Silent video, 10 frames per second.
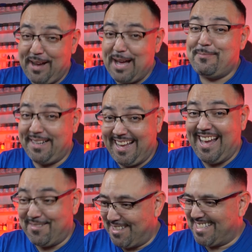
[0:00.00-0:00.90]
happy to
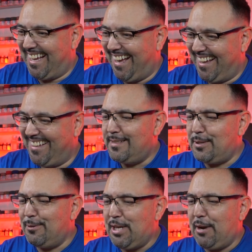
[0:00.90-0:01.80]
have this guy.
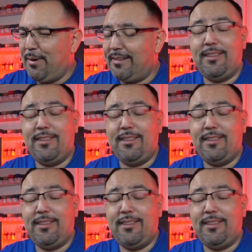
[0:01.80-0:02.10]
So Jared,